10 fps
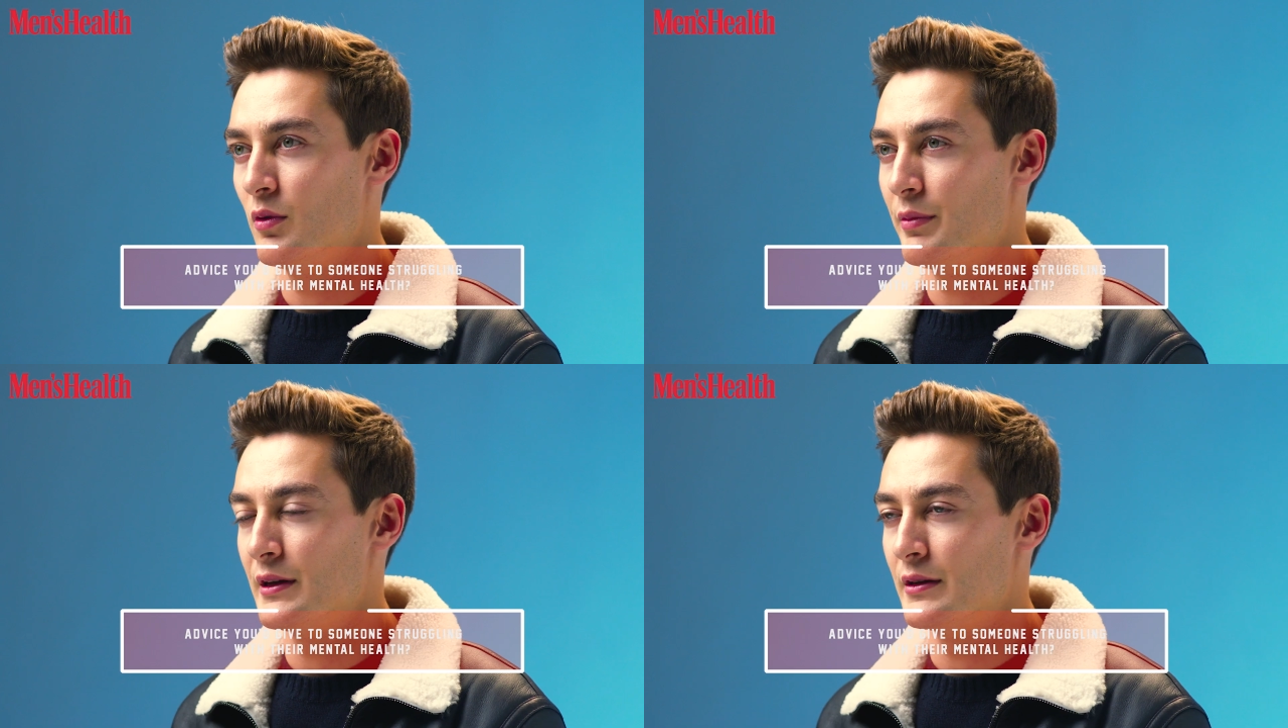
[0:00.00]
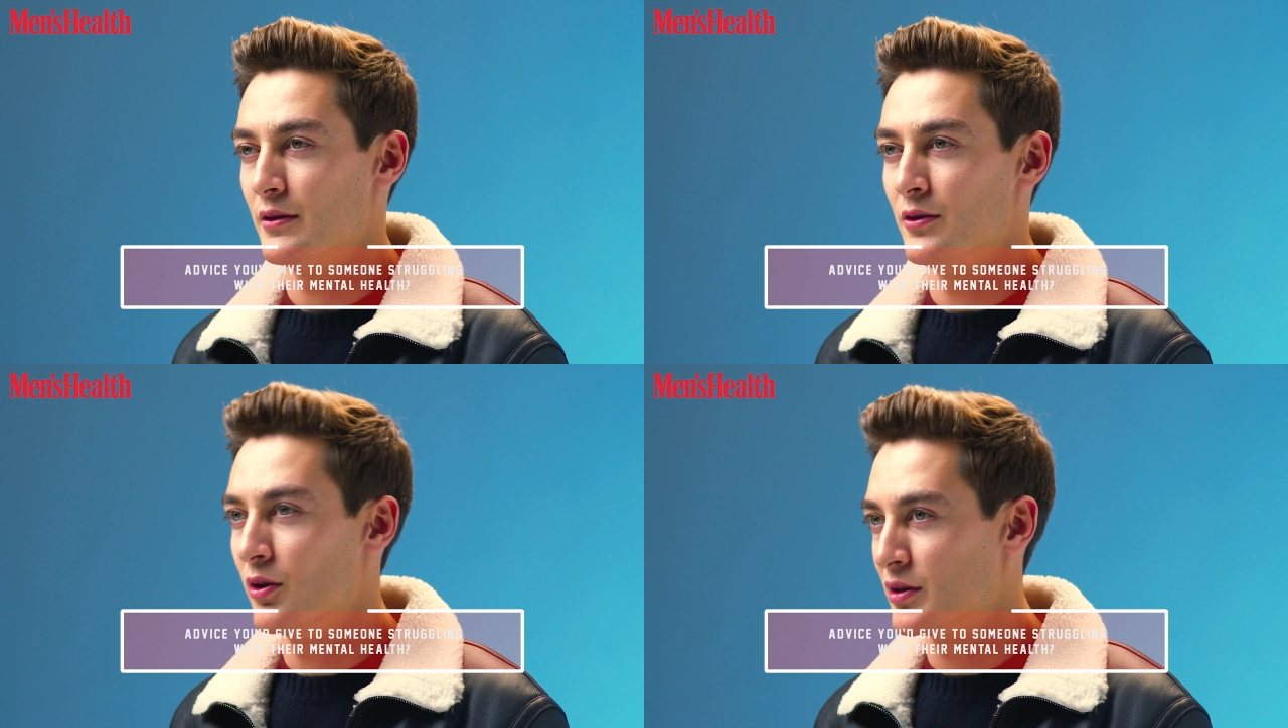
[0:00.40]
would be
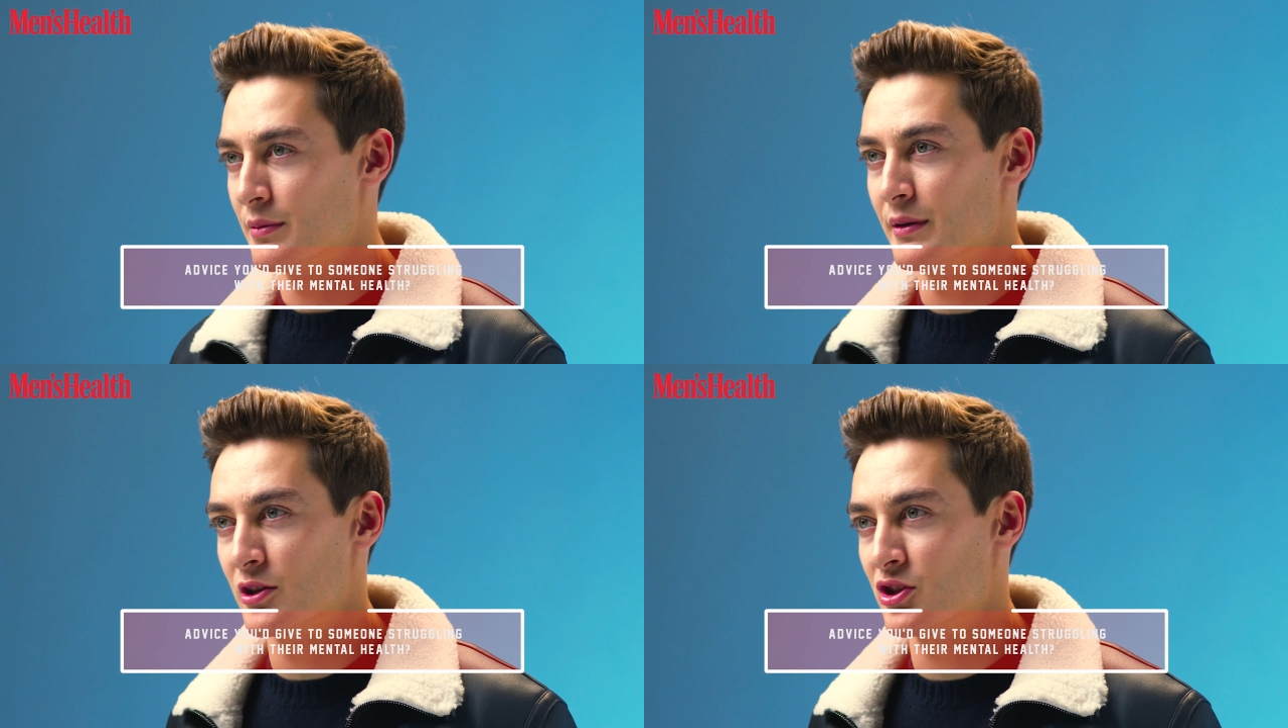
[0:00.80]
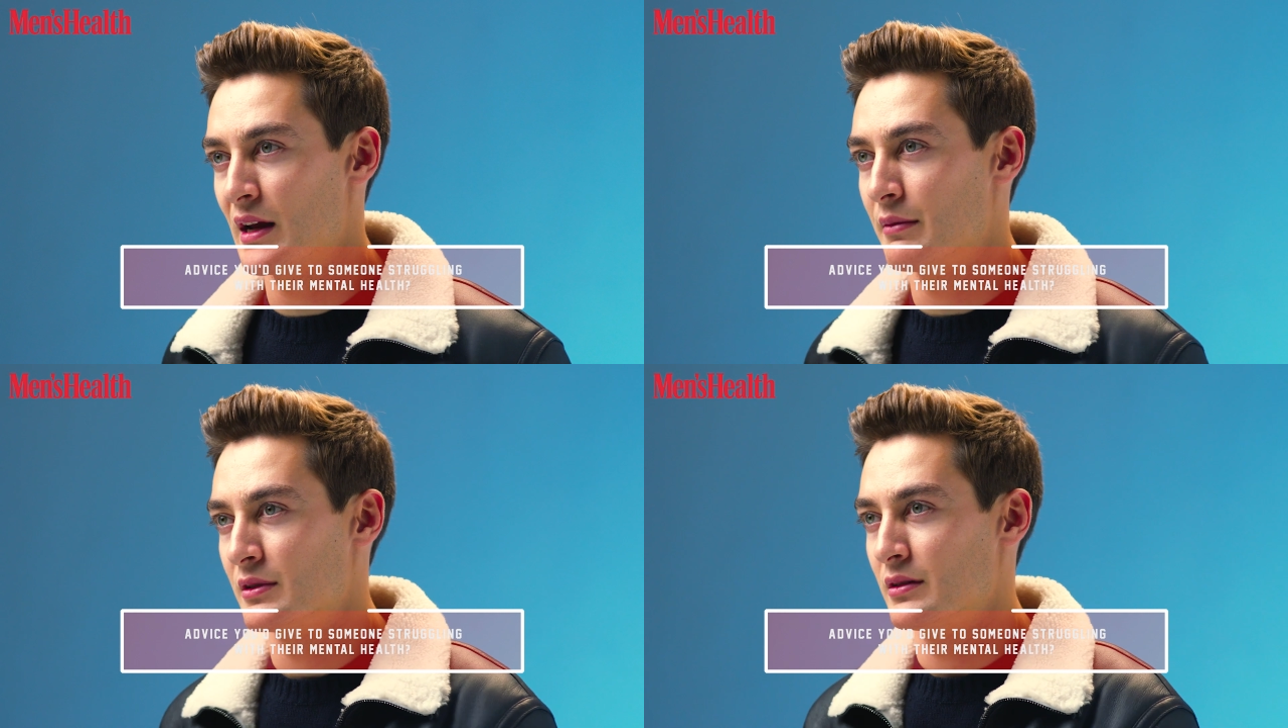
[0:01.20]
not to be
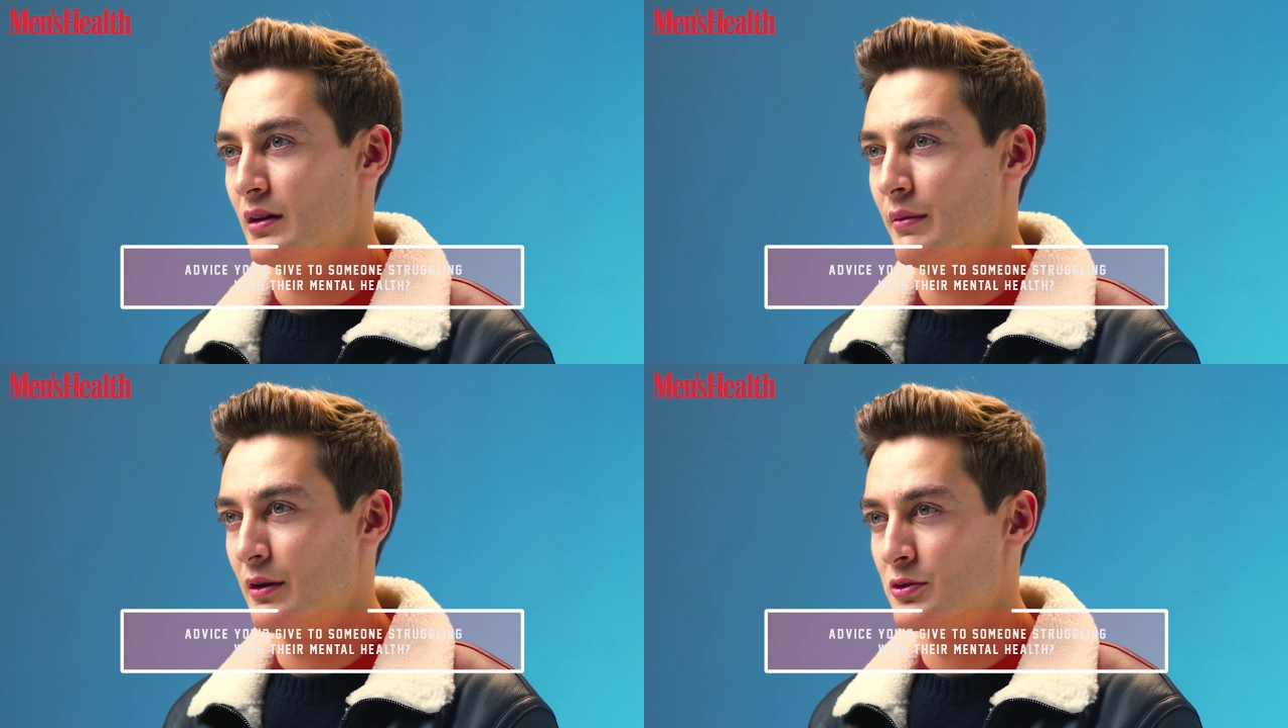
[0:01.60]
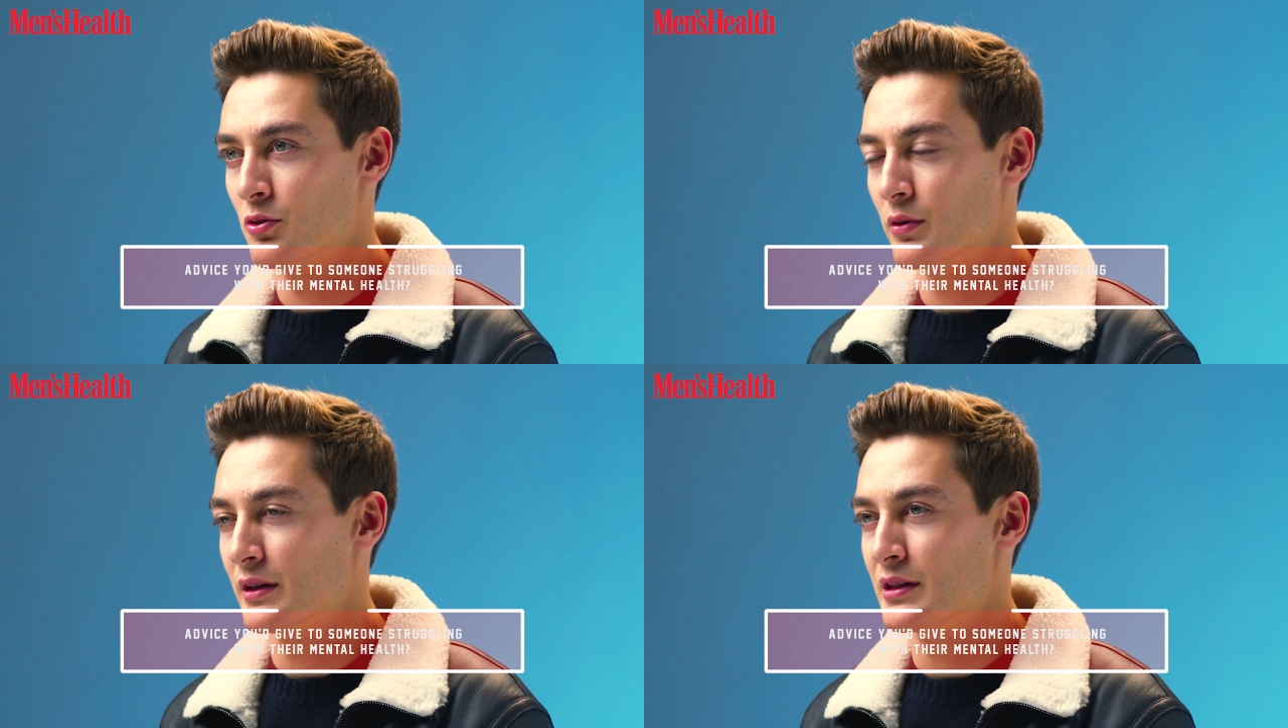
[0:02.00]
ashamed about
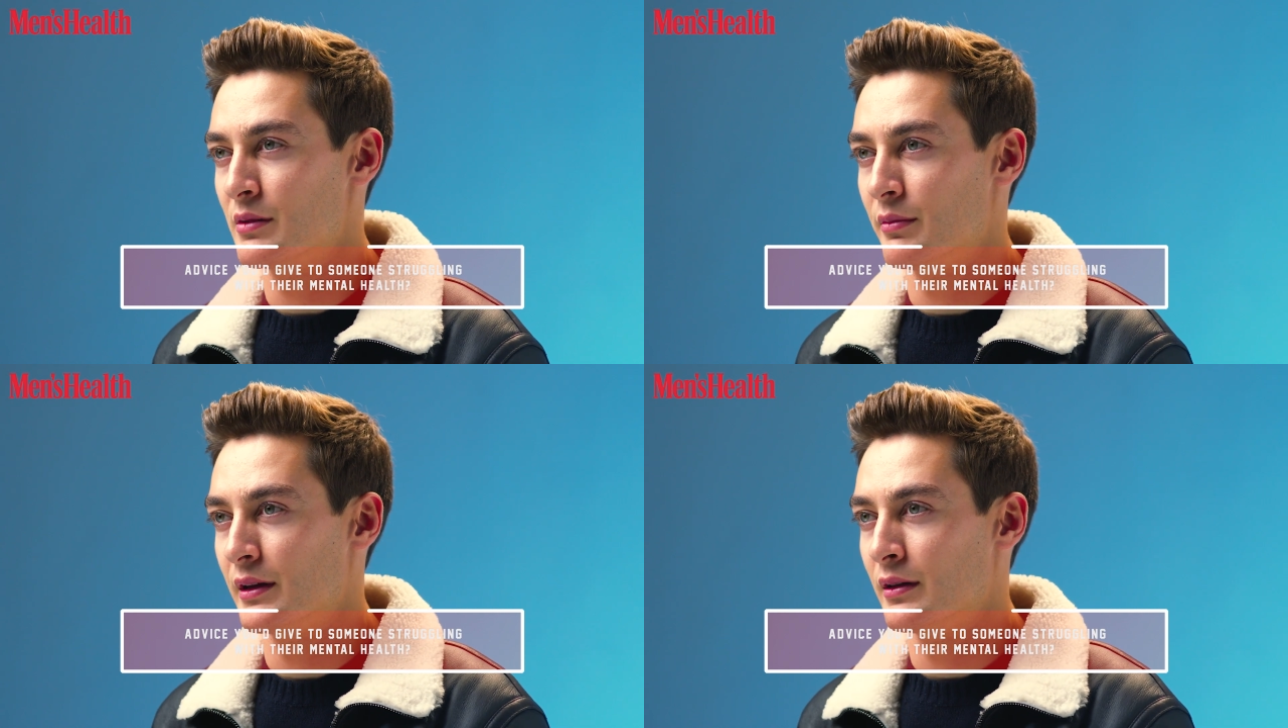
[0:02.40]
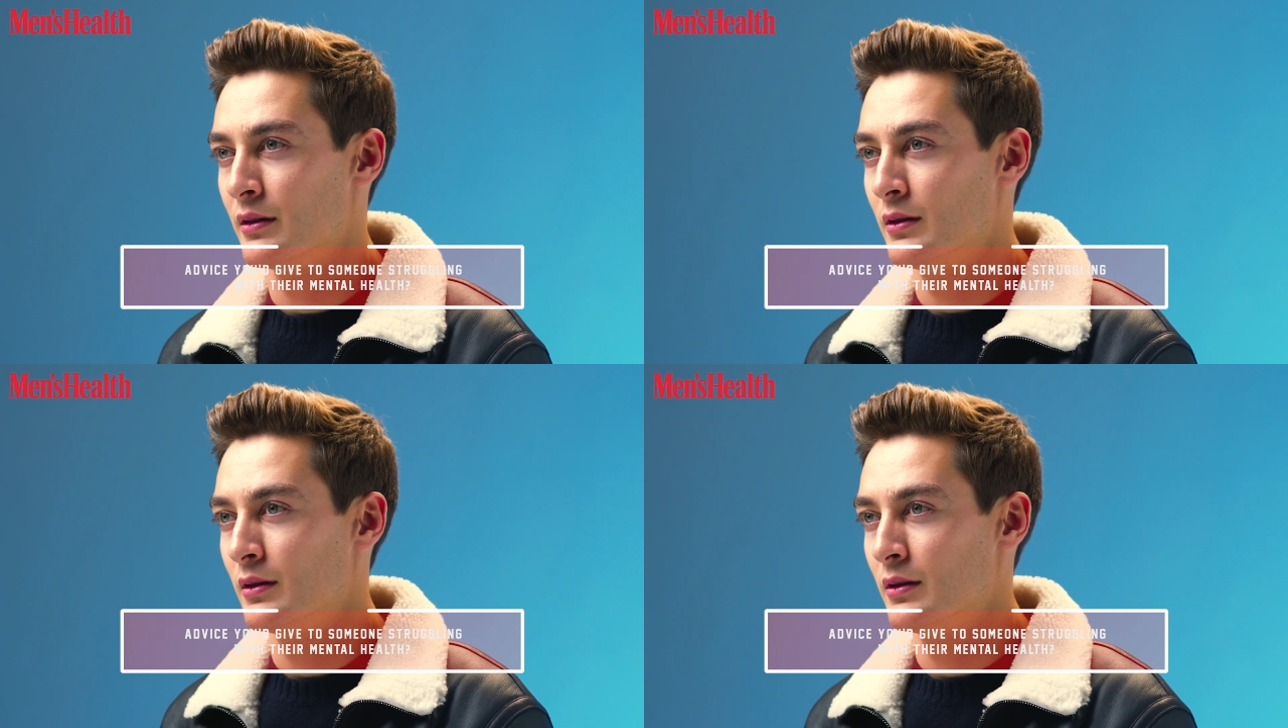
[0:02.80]
talking to somebody,